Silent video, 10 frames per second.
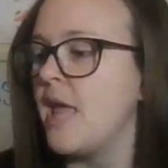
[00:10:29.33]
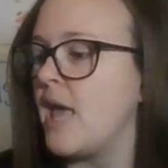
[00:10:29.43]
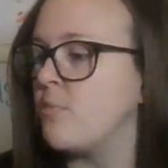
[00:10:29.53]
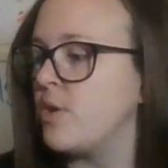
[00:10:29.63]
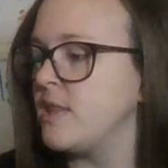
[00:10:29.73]

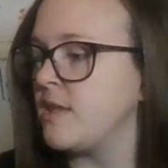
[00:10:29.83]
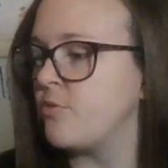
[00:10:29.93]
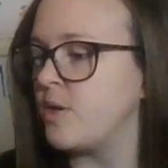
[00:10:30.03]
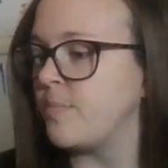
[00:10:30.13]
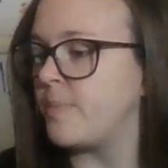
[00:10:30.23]
And when the
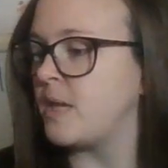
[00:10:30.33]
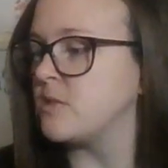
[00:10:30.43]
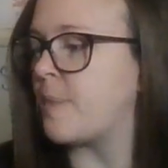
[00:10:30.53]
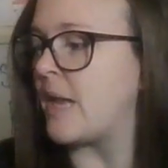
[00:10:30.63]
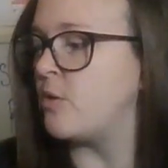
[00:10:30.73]
Tweedle
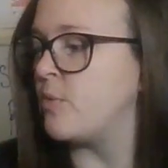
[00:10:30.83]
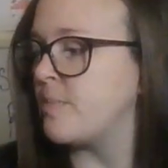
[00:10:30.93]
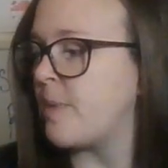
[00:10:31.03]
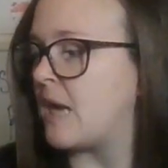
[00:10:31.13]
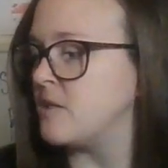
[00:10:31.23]
beetles battle with
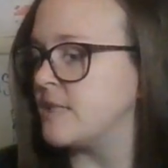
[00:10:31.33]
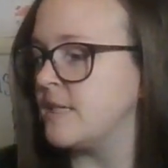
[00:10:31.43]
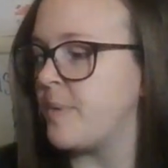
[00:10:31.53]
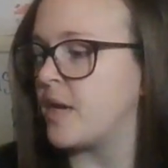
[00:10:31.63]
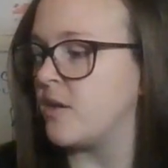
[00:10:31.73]
paddles in
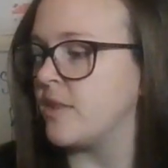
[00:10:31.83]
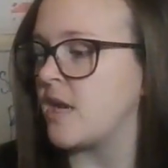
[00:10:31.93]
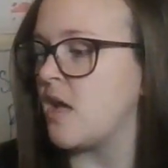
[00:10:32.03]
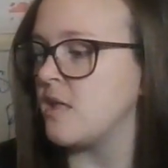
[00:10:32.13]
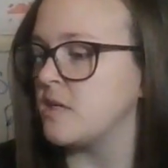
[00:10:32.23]
a puddle, they
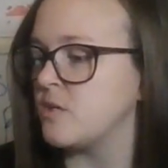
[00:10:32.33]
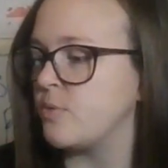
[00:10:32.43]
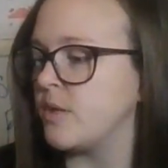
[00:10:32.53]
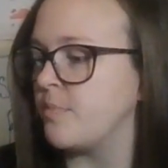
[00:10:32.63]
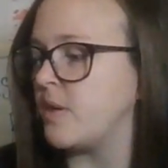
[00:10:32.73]
call it a
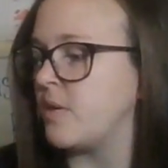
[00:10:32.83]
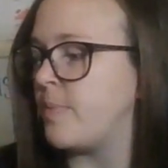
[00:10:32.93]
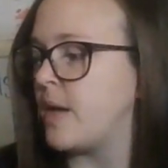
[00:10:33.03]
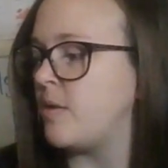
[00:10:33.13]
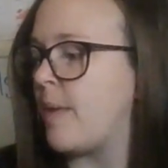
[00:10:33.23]
Tweedle beetle
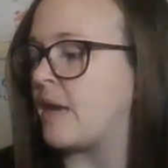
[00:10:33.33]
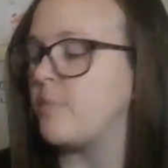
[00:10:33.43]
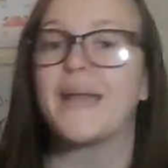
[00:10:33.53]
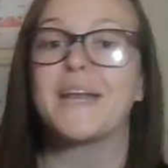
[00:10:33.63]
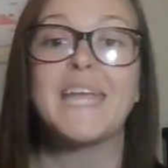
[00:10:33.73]
puddle paddle
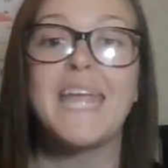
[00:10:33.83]
battle.